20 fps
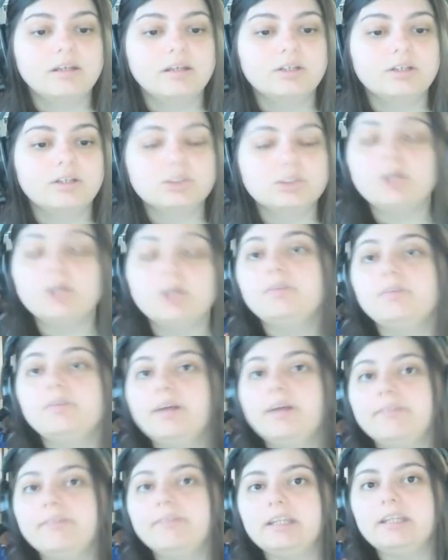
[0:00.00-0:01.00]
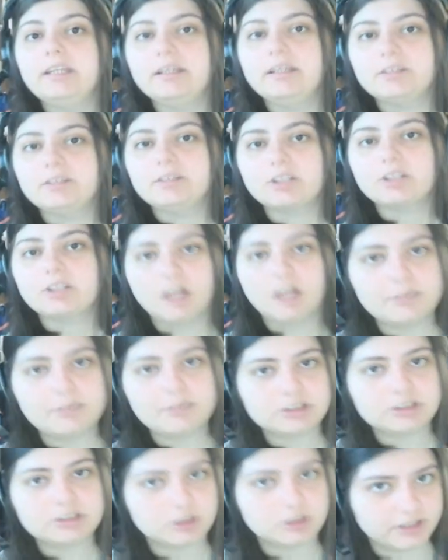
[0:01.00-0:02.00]
So if you have any other
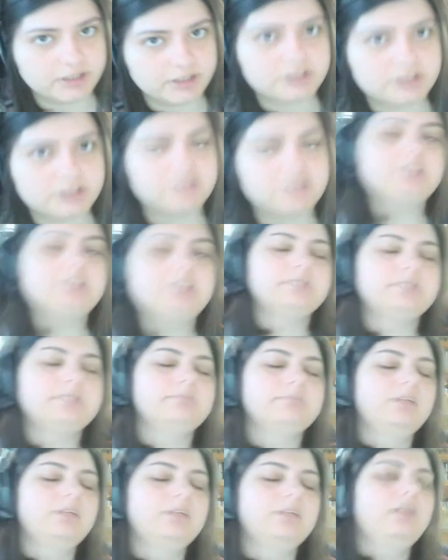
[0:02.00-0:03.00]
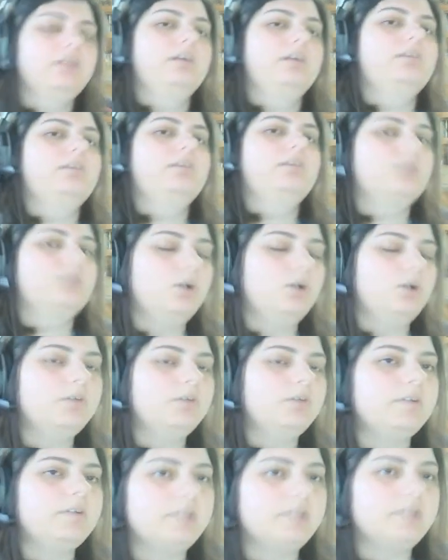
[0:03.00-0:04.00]
comments or questions, go
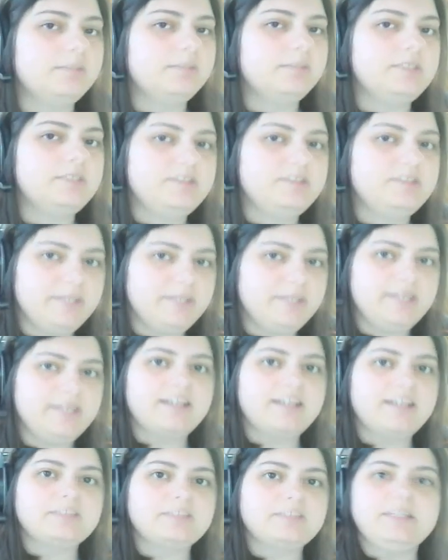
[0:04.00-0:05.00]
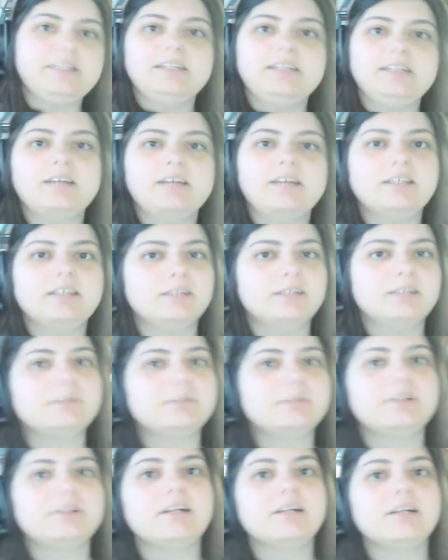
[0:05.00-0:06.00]
over to
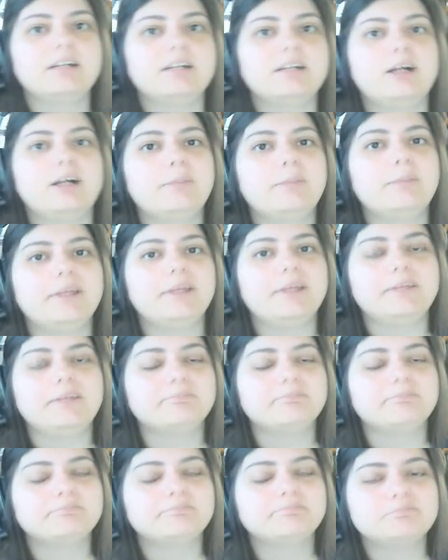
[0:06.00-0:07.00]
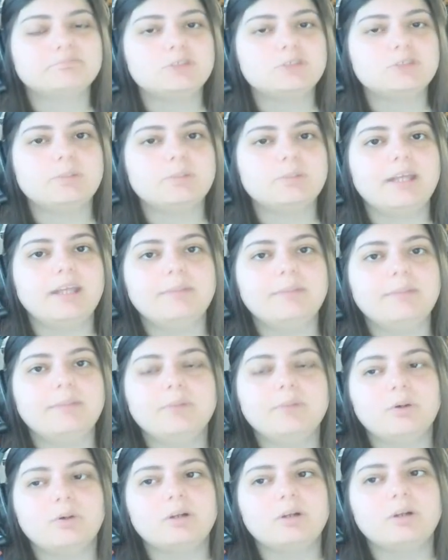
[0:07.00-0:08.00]
mdtv.tumblr.com and shoot me up.
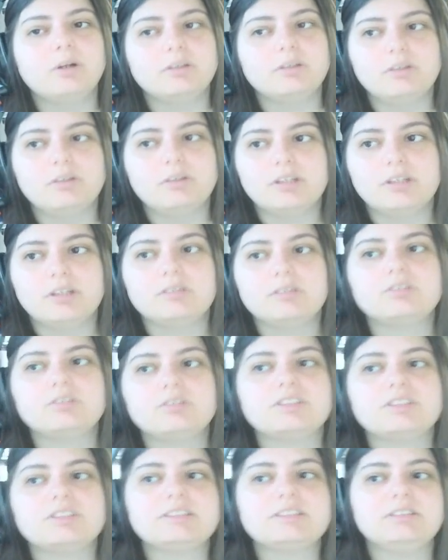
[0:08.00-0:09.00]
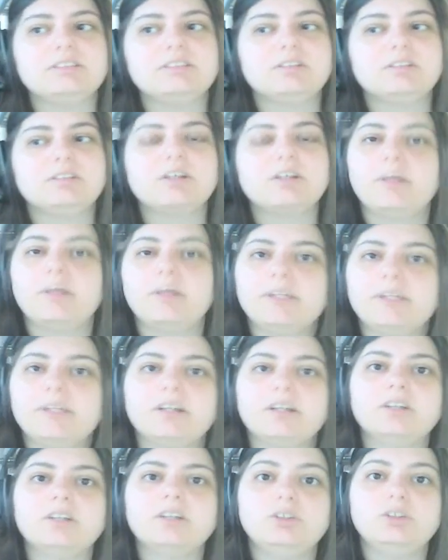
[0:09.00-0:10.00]
Or you can just, you know, comment here
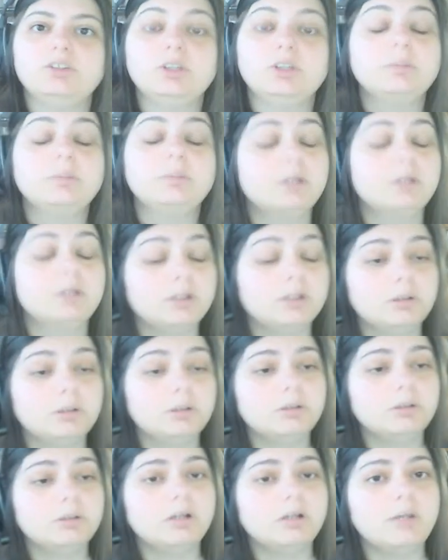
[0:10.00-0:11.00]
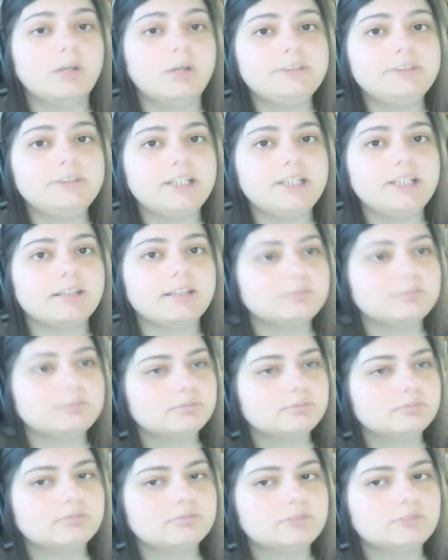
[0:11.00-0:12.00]
on YouTube. I'll be checking
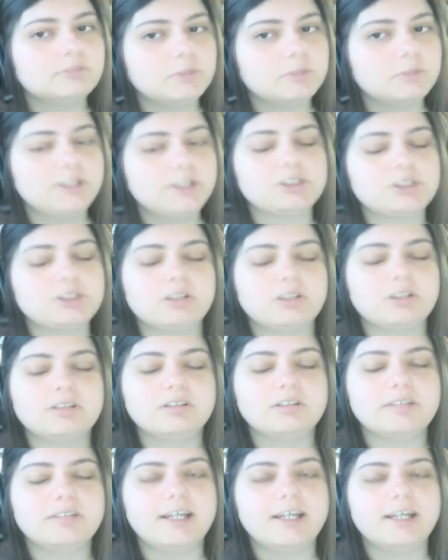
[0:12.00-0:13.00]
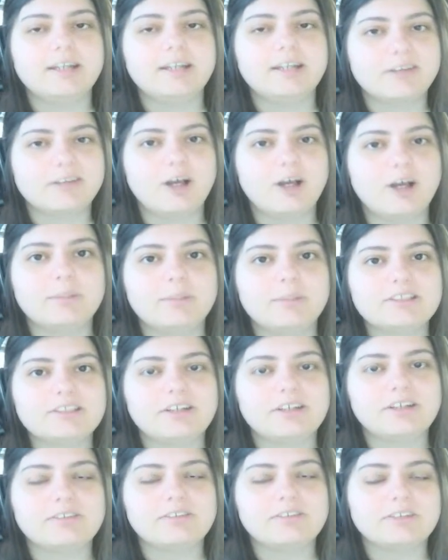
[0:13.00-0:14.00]
to make sure that the comments
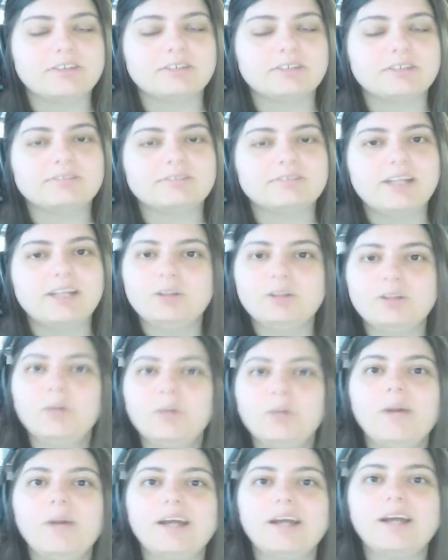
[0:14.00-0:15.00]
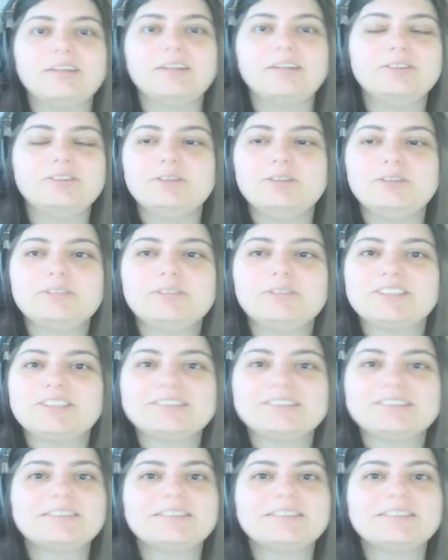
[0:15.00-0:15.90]
go through. I don't know why. YouTube just...